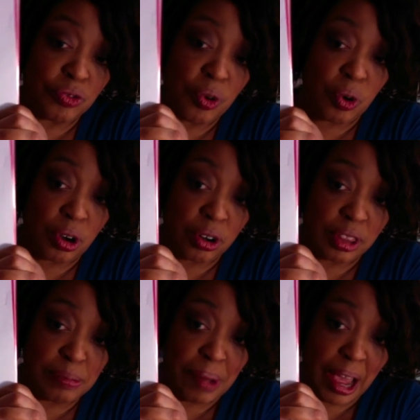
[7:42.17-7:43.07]
for
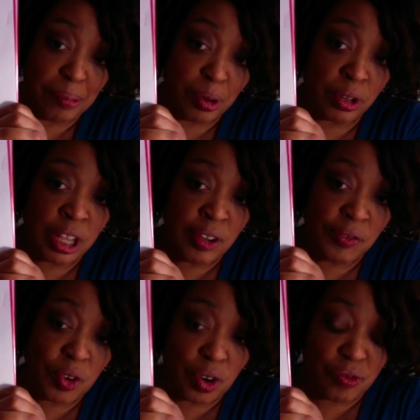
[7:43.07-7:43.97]
the Bible
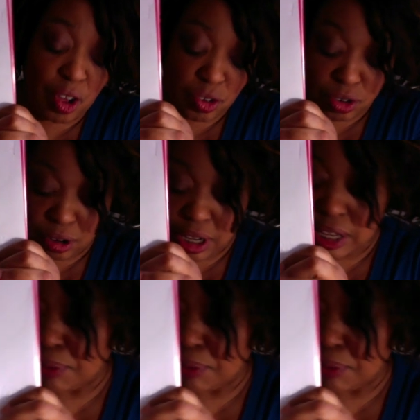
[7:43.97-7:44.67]
for Falls Creek.